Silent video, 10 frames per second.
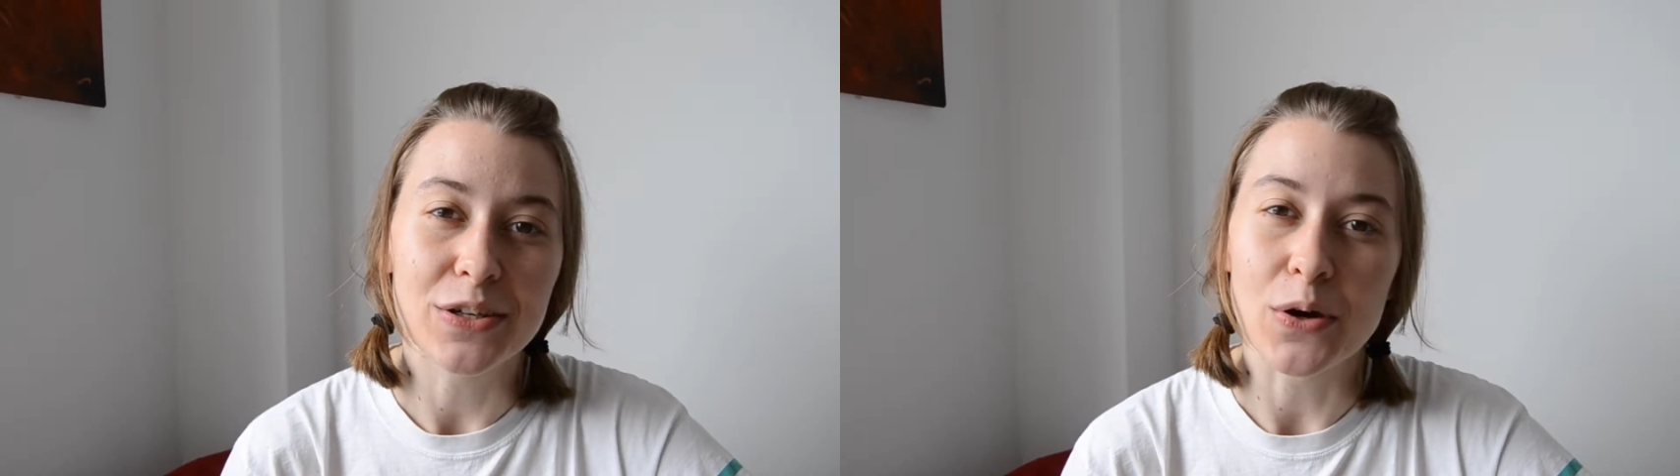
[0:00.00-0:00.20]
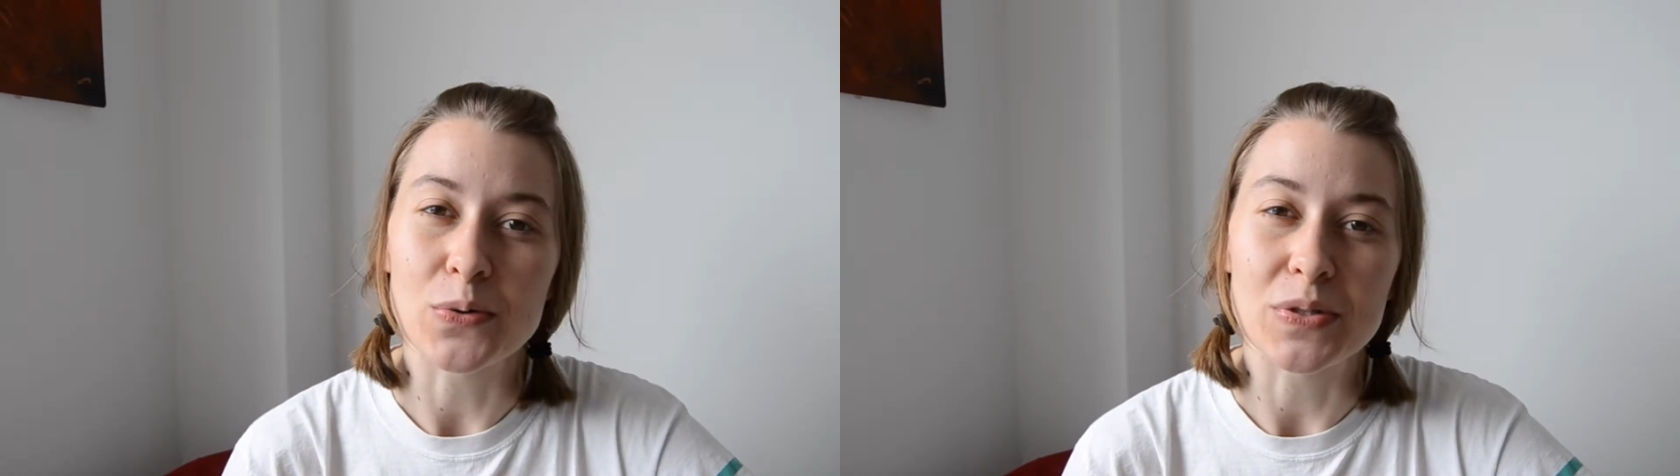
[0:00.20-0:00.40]

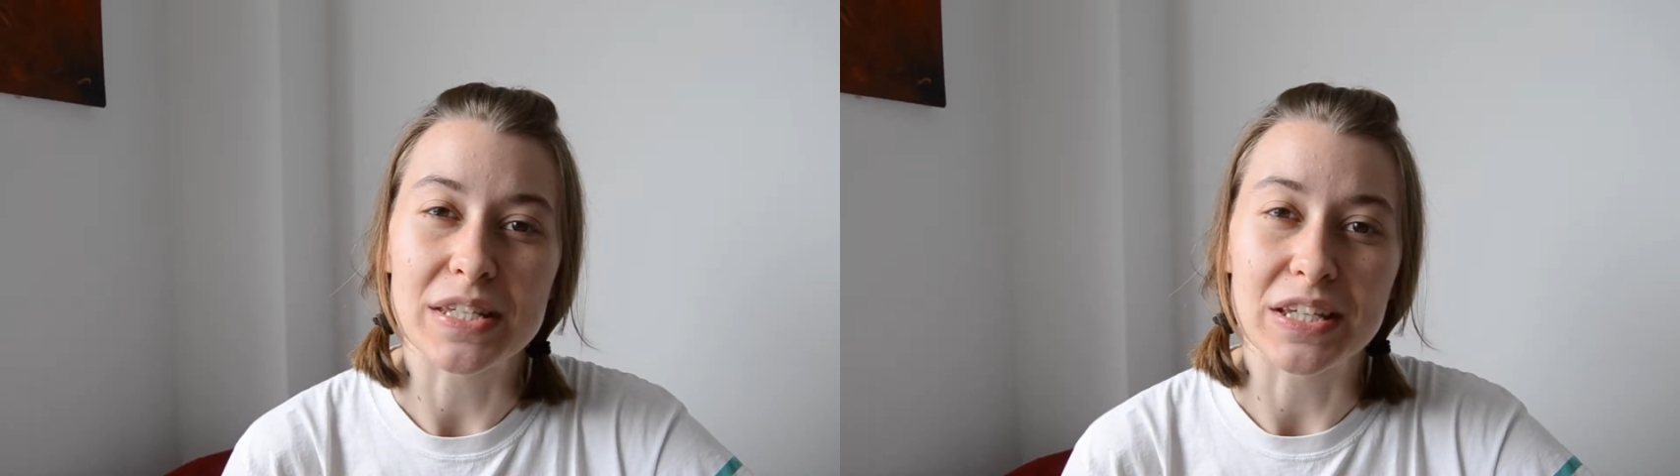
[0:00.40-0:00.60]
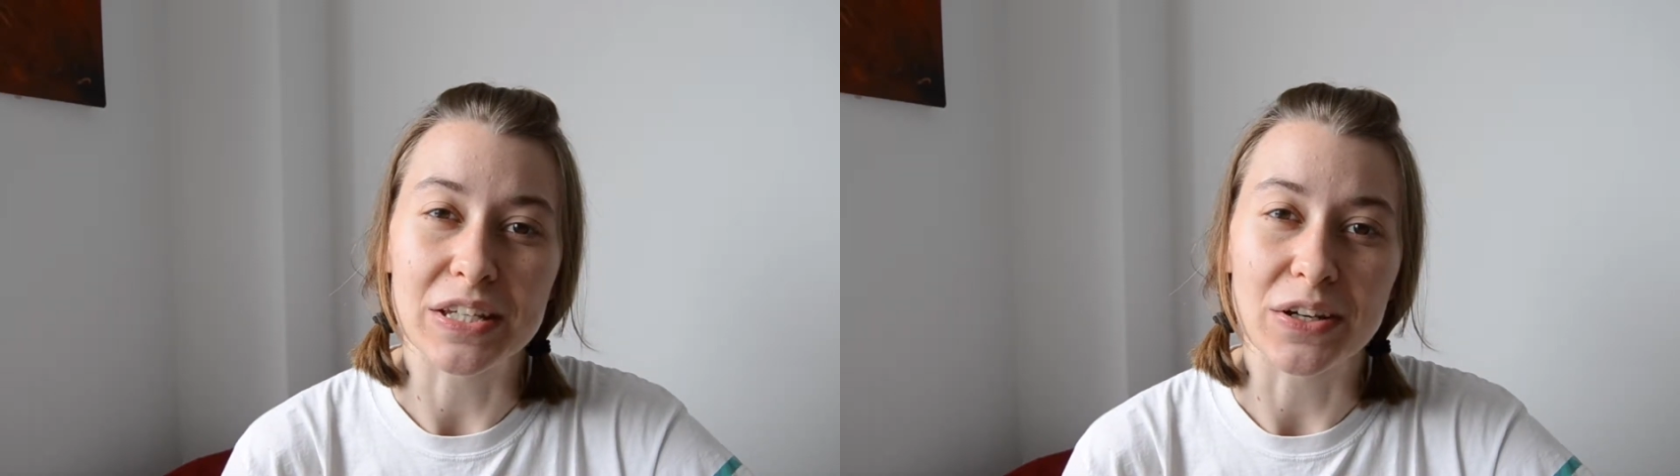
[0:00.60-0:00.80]

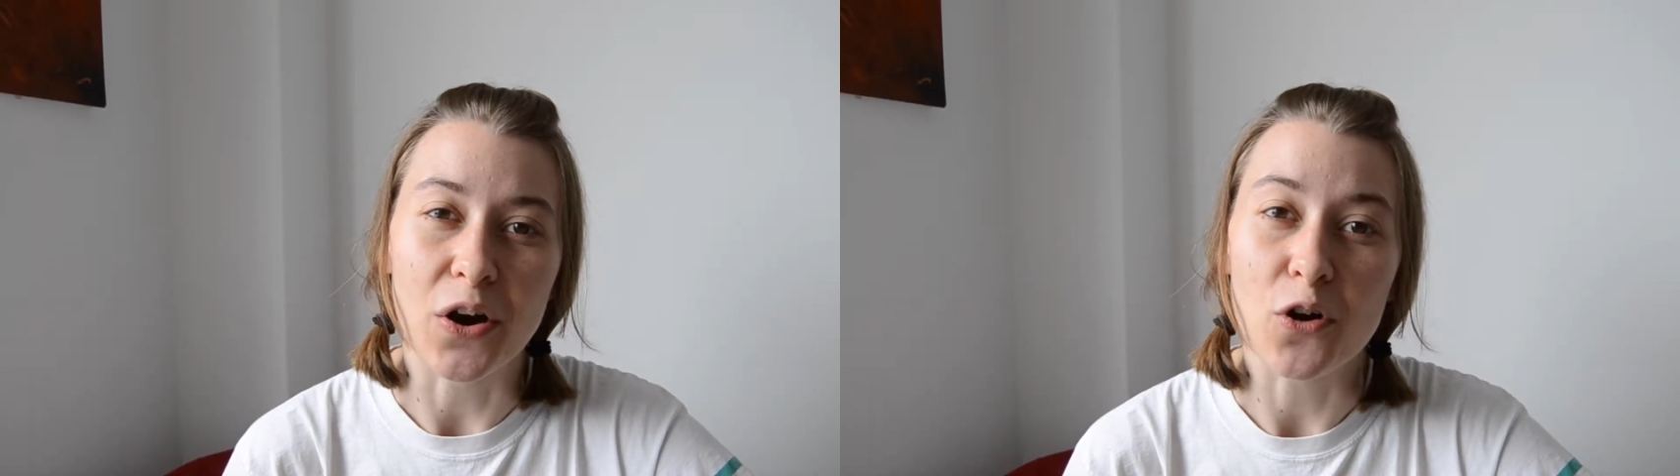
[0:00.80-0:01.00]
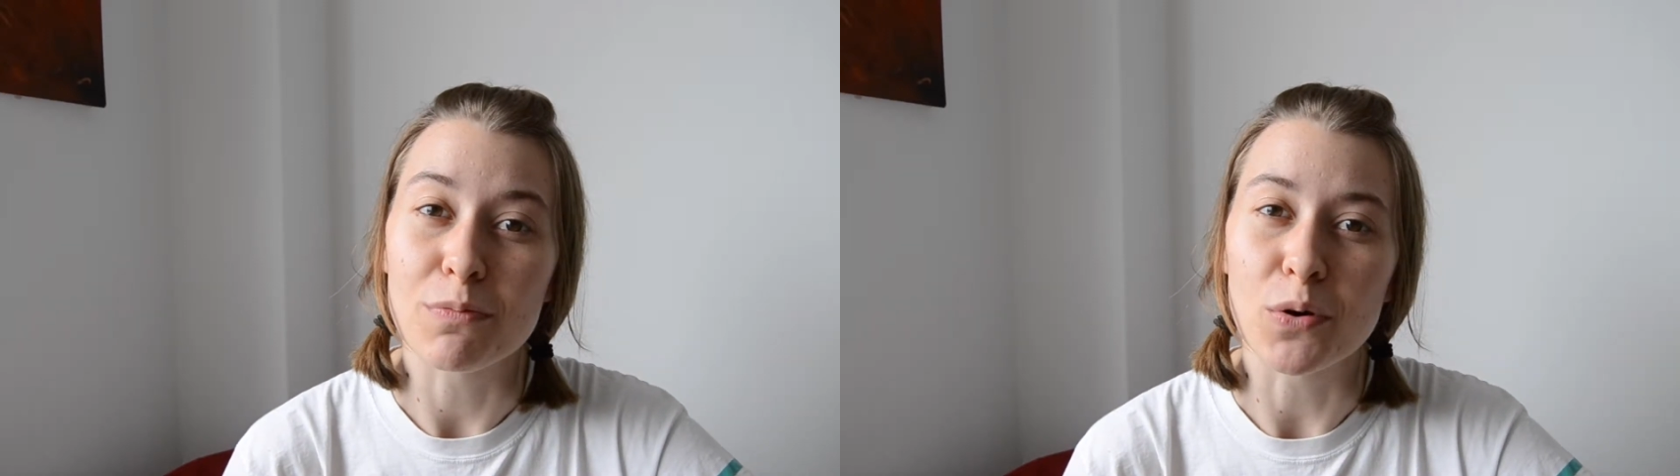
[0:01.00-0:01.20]
cozy
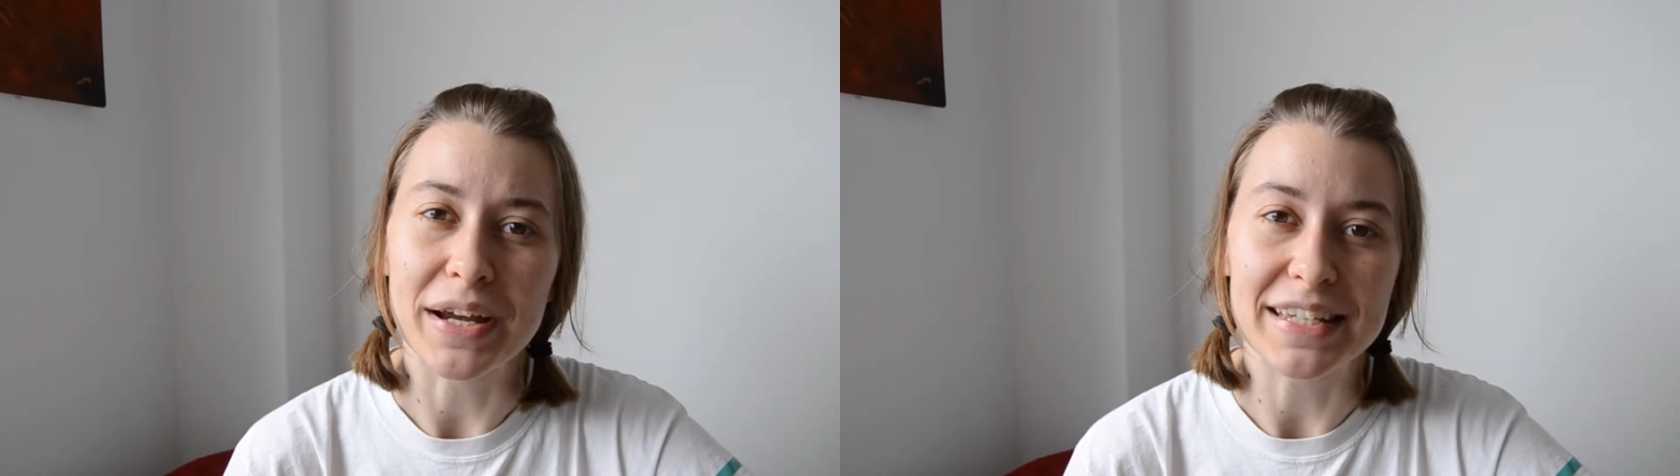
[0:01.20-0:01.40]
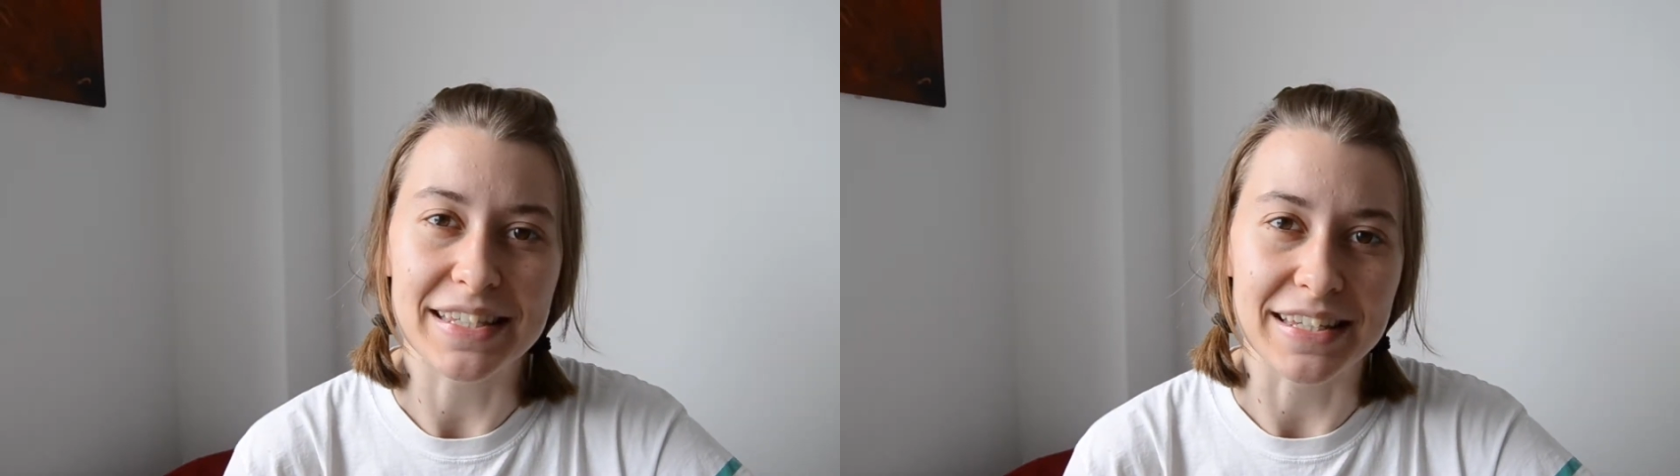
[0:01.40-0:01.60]
home
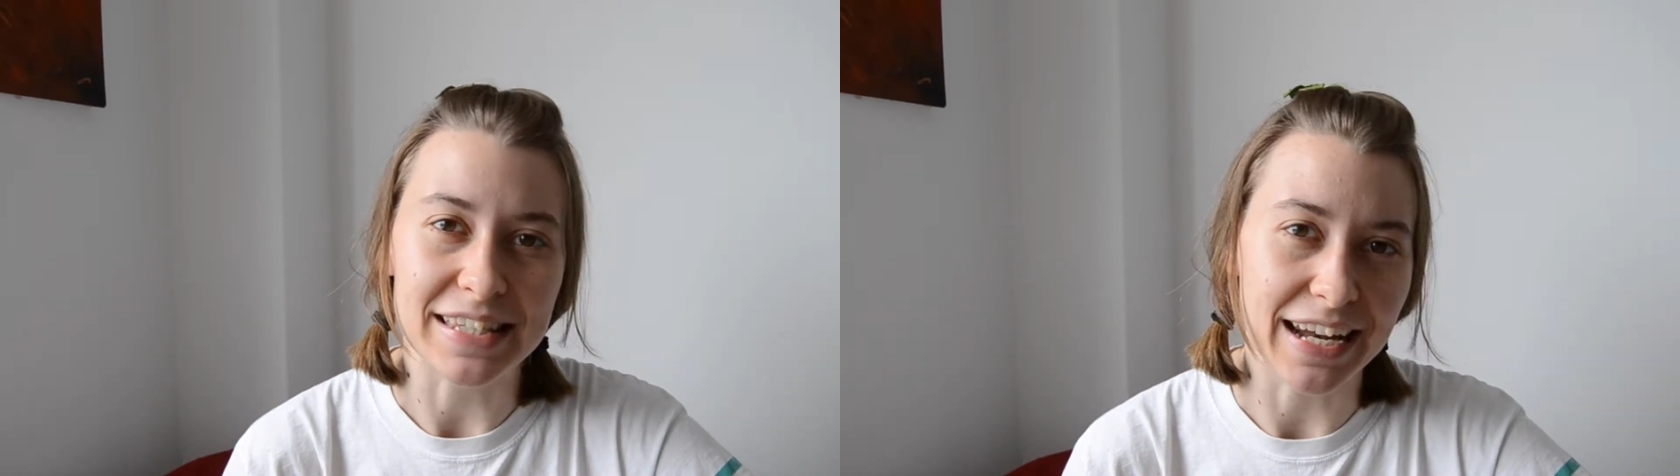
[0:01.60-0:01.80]
oasis